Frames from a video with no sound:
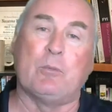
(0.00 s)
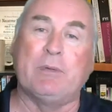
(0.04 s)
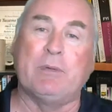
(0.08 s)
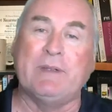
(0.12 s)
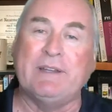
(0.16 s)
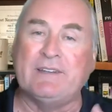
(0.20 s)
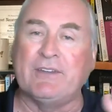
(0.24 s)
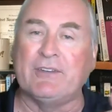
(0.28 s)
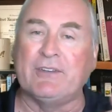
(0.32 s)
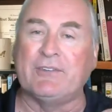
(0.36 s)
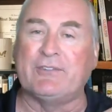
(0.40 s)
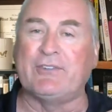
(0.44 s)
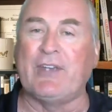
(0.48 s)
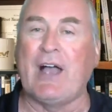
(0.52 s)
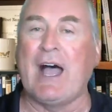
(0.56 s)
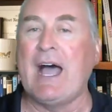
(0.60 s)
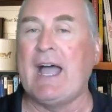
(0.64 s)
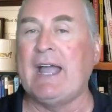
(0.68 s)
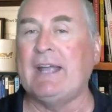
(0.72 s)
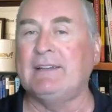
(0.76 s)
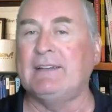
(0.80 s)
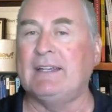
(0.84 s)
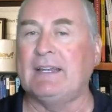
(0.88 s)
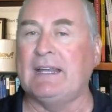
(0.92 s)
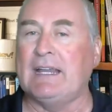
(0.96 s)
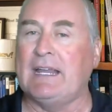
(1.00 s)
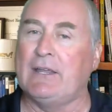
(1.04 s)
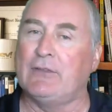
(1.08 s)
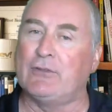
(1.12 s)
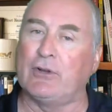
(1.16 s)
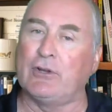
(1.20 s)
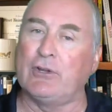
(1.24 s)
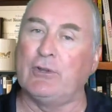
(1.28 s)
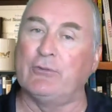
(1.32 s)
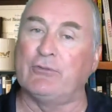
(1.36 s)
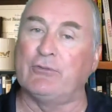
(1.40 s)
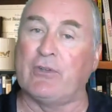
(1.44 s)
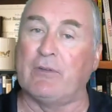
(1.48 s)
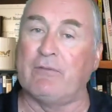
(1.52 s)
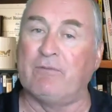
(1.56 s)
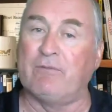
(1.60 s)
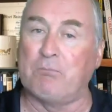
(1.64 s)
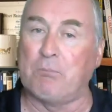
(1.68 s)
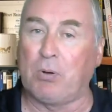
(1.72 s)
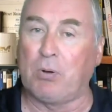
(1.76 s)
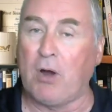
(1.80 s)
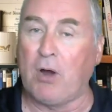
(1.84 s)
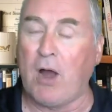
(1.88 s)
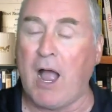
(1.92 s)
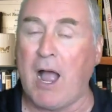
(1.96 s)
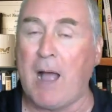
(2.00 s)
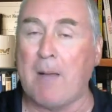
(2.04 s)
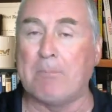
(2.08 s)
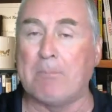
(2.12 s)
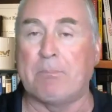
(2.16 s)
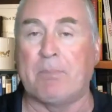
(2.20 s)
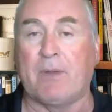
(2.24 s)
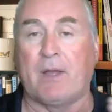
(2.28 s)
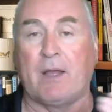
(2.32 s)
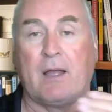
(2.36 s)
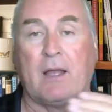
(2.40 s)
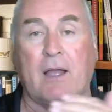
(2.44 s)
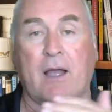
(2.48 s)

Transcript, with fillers: be designed to either use a prop,